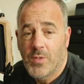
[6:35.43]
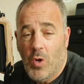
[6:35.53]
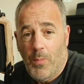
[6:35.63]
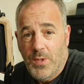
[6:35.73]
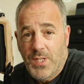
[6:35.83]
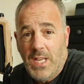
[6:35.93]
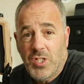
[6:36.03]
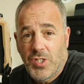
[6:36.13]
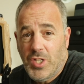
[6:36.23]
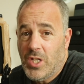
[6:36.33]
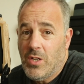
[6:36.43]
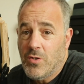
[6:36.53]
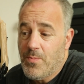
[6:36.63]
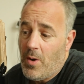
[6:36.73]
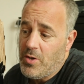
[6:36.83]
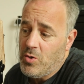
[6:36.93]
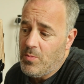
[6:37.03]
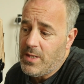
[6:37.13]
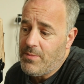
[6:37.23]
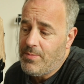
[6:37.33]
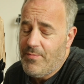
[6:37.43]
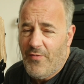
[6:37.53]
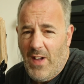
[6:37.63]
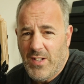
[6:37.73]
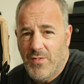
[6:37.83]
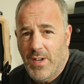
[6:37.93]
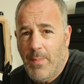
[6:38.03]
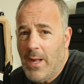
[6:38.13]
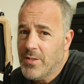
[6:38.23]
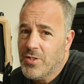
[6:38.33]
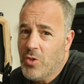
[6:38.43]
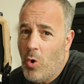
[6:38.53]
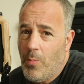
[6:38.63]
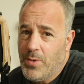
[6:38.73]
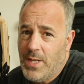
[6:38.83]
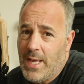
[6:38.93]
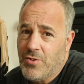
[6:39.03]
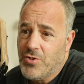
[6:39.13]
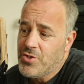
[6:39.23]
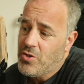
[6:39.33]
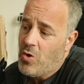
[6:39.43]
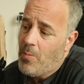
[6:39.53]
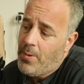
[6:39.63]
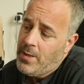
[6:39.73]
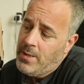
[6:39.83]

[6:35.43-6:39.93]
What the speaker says: compensation to use. But I normally factor in about a stop, an extra stop,